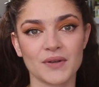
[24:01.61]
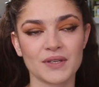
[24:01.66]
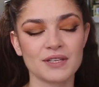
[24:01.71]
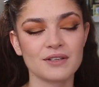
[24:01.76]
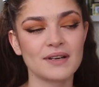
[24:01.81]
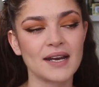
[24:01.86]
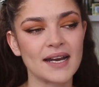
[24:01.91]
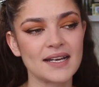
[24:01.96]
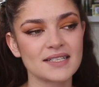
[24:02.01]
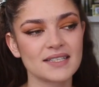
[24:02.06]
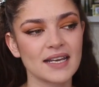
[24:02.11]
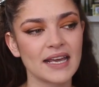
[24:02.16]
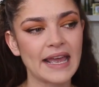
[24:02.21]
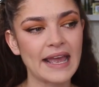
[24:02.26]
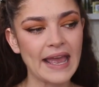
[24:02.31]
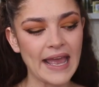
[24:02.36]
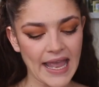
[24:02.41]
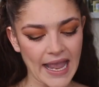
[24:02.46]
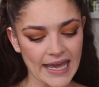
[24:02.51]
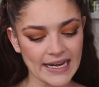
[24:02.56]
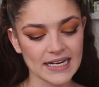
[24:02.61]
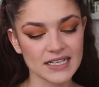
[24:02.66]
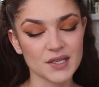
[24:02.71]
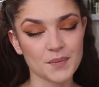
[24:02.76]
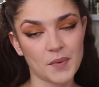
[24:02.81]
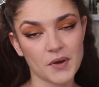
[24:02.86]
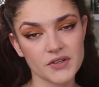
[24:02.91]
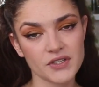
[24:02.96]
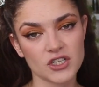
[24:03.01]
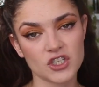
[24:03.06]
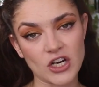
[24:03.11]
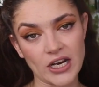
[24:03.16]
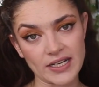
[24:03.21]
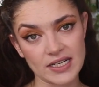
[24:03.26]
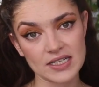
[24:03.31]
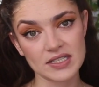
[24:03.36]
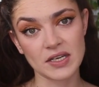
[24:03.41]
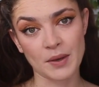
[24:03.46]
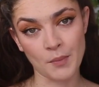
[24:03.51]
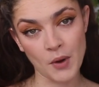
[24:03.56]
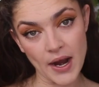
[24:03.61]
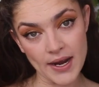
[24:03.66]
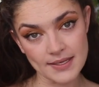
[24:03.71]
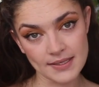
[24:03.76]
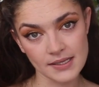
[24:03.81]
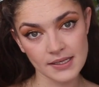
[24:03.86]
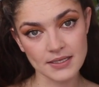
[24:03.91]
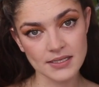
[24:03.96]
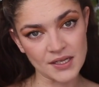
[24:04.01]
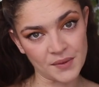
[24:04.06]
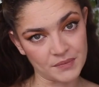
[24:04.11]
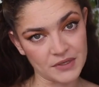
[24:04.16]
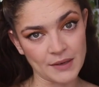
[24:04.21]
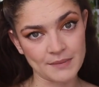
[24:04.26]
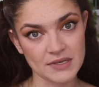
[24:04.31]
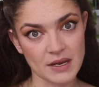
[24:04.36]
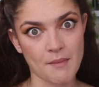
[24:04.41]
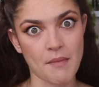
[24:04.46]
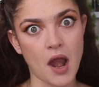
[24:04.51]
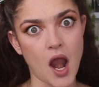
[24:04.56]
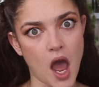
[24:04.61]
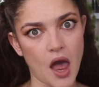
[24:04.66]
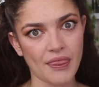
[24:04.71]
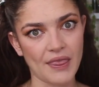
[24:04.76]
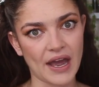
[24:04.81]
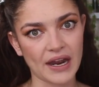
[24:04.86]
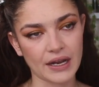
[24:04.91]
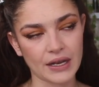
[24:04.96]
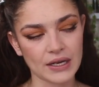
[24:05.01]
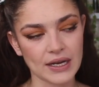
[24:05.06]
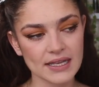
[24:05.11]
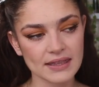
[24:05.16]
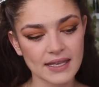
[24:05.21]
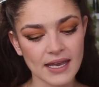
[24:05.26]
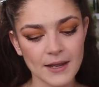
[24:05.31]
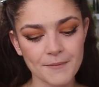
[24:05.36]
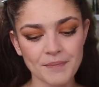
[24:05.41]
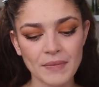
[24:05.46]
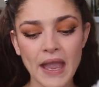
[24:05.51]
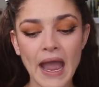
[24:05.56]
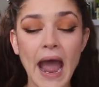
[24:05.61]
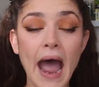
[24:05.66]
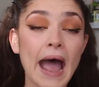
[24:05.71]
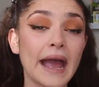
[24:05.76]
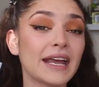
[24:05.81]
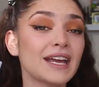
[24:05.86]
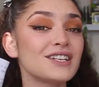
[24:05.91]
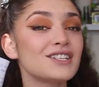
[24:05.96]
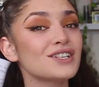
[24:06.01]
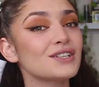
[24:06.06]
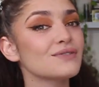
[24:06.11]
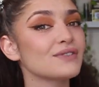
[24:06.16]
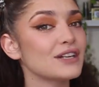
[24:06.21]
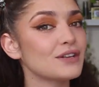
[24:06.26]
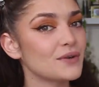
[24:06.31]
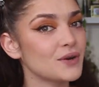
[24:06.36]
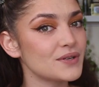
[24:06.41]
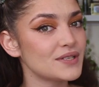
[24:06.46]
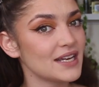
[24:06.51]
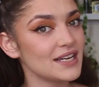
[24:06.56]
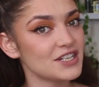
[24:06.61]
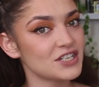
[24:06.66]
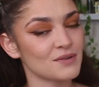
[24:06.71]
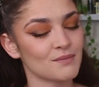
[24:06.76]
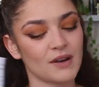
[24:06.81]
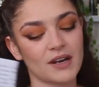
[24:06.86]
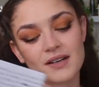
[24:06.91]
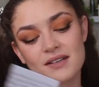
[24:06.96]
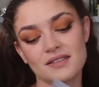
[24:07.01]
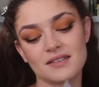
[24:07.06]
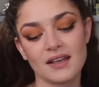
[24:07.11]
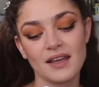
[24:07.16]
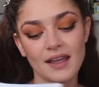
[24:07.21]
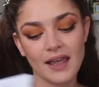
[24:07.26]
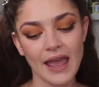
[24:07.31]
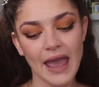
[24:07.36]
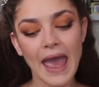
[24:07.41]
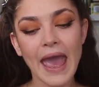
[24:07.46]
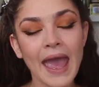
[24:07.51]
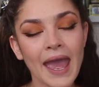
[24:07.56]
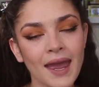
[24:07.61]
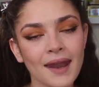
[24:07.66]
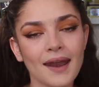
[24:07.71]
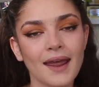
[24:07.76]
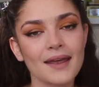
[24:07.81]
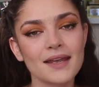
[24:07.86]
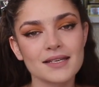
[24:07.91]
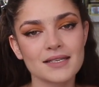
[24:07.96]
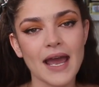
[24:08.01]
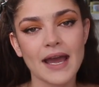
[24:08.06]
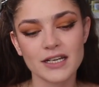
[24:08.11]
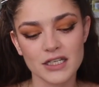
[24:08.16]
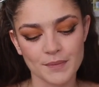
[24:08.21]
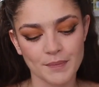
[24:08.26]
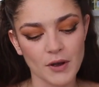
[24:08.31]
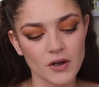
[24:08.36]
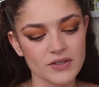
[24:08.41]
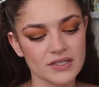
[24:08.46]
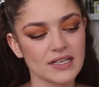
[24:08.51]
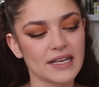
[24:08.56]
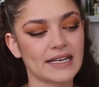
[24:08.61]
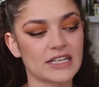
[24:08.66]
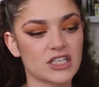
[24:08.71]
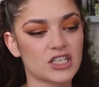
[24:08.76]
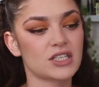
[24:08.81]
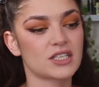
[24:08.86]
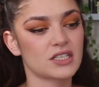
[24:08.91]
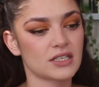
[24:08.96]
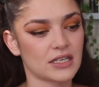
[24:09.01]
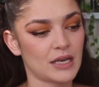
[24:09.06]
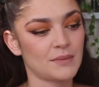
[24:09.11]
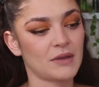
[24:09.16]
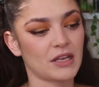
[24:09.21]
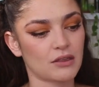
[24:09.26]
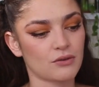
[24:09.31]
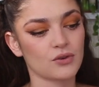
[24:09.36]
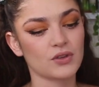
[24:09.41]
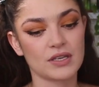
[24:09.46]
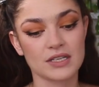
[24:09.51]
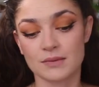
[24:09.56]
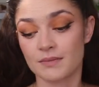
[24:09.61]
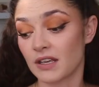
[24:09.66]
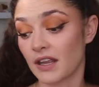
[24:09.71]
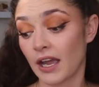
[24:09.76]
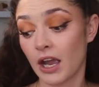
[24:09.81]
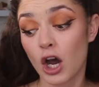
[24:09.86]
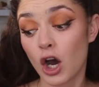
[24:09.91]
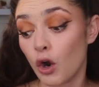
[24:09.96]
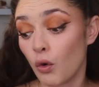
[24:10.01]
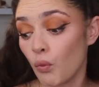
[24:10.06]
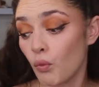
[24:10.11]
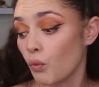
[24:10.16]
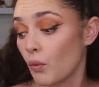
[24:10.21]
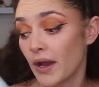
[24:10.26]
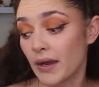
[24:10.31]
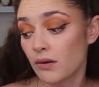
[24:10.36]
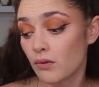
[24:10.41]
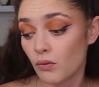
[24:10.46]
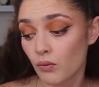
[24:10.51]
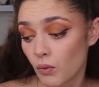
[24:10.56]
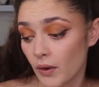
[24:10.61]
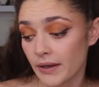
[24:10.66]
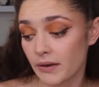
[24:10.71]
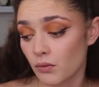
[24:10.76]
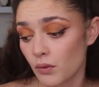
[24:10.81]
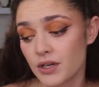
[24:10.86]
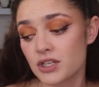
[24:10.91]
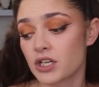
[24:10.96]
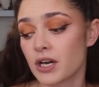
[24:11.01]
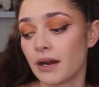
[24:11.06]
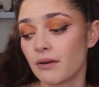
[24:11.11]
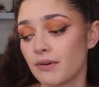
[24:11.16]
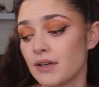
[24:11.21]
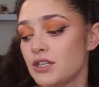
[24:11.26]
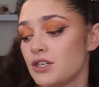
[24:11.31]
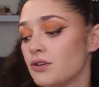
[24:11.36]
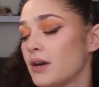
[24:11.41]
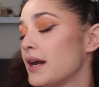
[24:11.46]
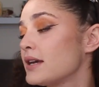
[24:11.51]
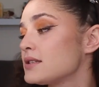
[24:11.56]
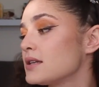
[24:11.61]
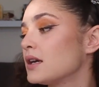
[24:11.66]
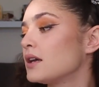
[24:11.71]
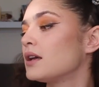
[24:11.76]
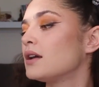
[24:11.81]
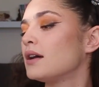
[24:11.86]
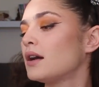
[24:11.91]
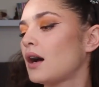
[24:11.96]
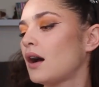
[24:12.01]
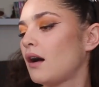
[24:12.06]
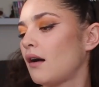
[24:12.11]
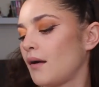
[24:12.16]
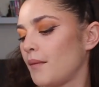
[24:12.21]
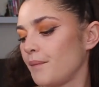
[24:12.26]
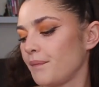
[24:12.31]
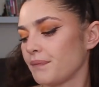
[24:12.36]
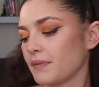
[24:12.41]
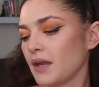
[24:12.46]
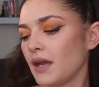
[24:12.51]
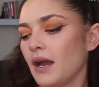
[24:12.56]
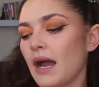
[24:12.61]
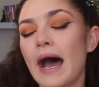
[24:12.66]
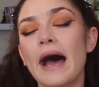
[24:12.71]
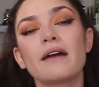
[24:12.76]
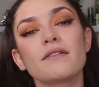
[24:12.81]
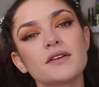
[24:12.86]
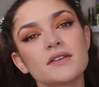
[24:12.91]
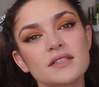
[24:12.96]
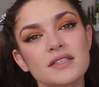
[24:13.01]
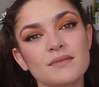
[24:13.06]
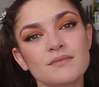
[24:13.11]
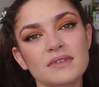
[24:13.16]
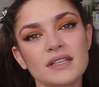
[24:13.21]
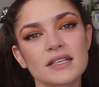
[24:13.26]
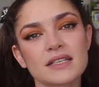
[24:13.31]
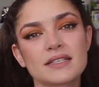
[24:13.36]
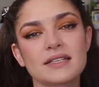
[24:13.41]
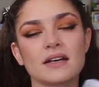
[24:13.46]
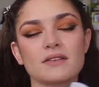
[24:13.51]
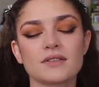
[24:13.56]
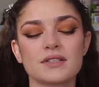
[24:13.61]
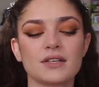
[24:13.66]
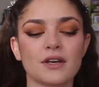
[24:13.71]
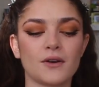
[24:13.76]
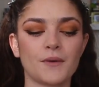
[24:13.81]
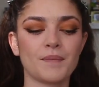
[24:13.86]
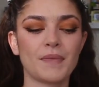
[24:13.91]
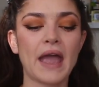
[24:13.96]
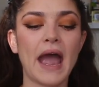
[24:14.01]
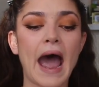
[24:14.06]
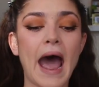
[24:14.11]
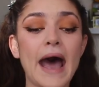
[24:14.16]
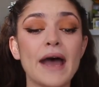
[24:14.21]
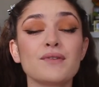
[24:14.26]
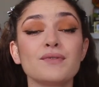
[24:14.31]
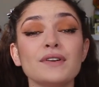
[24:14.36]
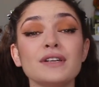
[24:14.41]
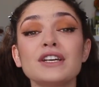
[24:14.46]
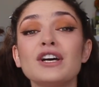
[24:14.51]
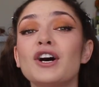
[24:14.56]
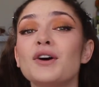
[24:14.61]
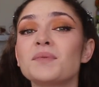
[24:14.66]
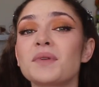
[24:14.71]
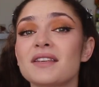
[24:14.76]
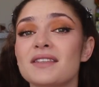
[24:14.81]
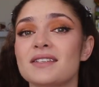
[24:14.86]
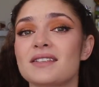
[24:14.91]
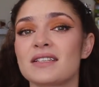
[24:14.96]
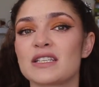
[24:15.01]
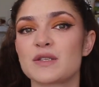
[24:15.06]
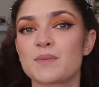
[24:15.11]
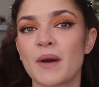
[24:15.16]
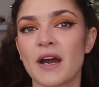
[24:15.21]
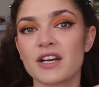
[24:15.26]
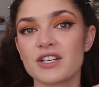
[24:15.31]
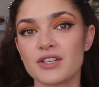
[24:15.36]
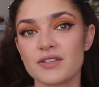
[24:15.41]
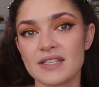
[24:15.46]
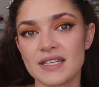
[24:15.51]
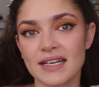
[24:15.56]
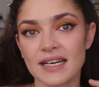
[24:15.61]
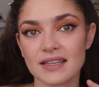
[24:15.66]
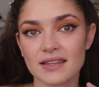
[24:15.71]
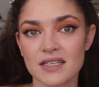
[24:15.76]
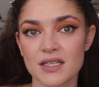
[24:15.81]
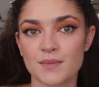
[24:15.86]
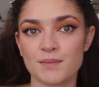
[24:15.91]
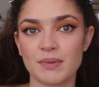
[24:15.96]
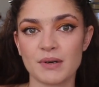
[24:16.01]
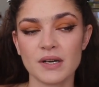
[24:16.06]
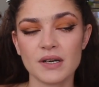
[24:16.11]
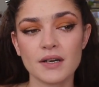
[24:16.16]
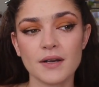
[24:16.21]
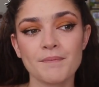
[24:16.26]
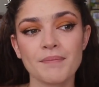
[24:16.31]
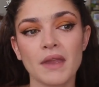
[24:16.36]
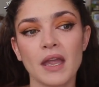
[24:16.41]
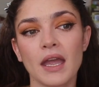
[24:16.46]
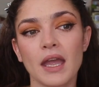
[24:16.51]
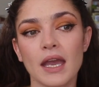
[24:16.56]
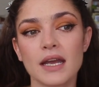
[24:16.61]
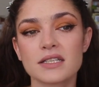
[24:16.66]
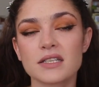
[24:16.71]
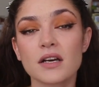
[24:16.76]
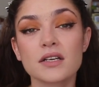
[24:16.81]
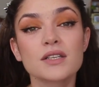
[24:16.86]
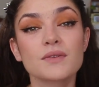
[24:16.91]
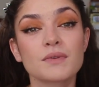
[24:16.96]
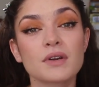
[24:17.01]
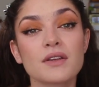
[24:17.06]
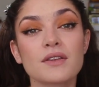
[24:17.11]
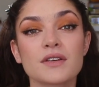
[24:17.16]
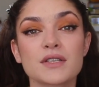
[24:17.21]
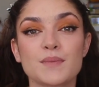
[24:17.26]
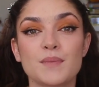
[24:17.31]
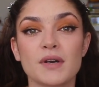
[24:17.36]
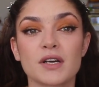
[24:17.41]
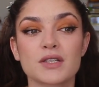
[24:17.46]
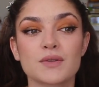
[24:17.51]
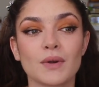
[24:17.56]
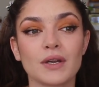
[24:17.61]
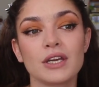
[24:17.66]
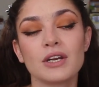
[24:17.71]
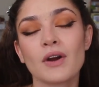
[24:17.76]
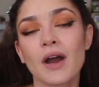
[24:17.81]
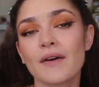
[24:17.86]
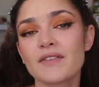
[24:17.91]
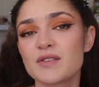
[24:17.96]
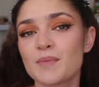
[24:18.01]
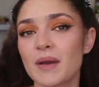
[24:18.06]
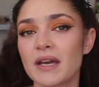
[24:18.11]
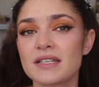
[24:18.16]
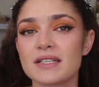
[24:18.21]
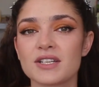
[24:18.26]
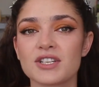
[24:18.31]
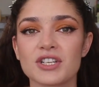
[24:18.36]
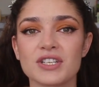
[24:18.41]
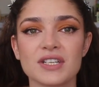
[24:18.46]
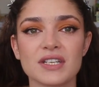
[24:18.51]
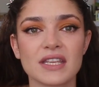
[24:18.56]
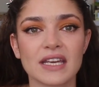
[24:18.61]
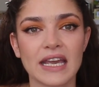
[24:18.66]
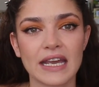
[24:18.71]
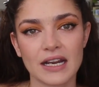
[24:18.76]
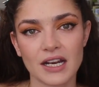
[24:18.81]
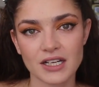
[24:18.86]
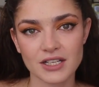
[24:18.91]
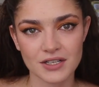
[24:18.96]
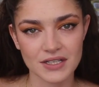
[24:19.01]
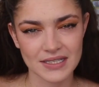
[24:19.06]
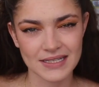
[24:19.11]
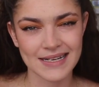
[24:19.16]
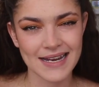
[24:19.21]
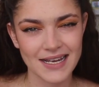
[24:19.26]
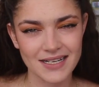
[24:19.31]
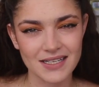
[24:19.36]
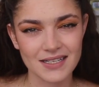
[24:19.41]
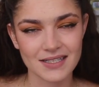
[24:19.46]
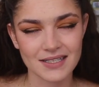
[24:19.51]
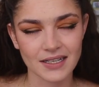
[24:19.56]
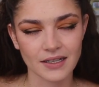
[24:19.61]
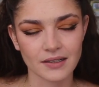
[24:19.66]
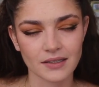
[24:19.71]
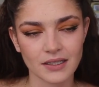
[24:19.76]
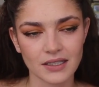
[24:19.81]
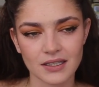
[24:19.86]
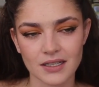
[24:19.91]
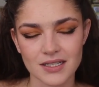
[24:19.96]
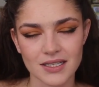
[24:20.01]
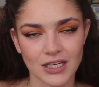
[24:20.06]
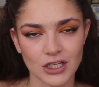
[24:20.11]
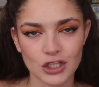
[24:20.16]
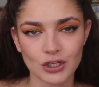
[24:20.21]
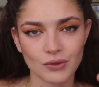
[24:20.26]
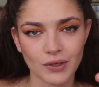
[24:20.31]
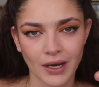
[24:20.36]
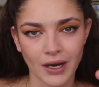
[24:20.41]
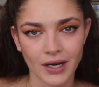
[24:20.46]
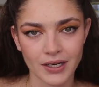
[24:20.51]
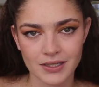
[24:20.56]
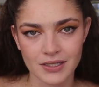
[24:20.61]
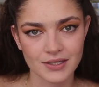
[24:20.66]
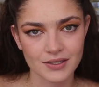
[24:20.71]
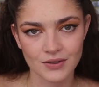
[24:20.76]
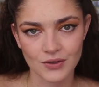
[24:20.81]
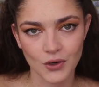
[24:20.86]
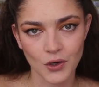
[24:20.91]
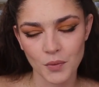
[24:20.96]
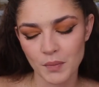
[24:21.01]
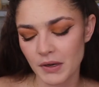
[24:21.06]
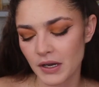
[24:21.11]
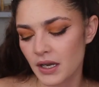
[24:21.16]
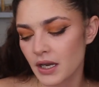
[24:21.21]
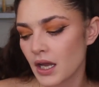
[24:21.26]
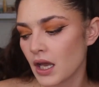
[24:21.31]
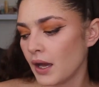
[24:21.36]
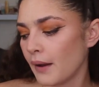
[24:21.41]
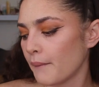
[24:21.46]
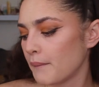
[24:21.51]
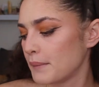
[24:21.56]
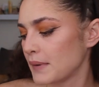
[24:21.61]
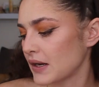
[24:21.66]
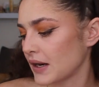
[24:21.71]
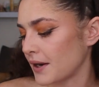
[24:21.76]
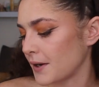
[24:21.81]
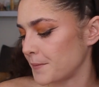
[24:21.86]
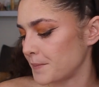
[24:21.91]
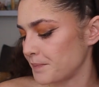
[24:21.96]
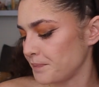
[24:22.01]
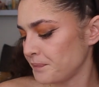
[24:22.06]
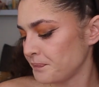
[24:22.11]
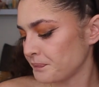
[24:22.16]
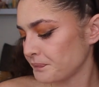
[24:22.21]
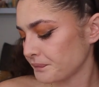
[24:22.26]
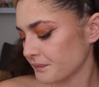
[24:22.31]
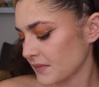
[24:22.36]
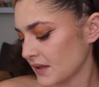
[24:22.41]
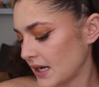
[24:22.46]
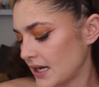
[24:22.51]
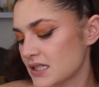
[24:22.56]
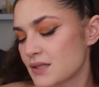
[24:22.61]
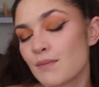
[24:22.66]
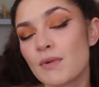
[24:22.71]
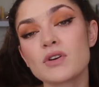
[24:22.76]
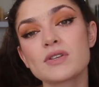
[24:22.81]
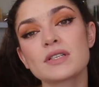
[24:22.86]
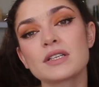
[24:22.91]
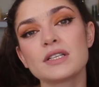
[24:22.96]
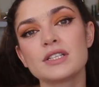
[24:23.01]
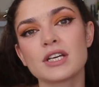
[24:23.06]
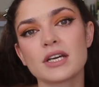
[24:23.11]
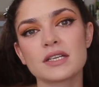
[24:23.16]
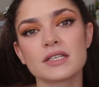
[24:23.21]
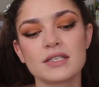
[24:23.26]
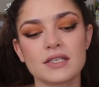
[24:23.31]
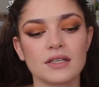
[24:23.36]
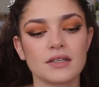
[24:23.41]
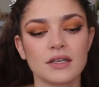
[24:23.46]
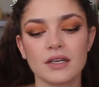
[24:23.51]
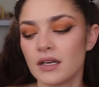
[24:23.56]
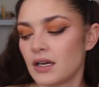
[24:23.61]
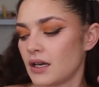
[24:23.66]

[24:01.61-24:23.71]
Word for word: with you guys and as opposed to trying to summarize it, because sometimes I'm not that good at that, I could just read quotation marks. And as, as opposed to like skimming through this and be like, oh, wait, wait, what should I read you guys? Um, I wrote some things down, so I really hope that this inspires you to get this book. It's also one of those books where you don't have to pay attention to the characters necessarily. There's like two characters in the whole book, but um, it's mostly just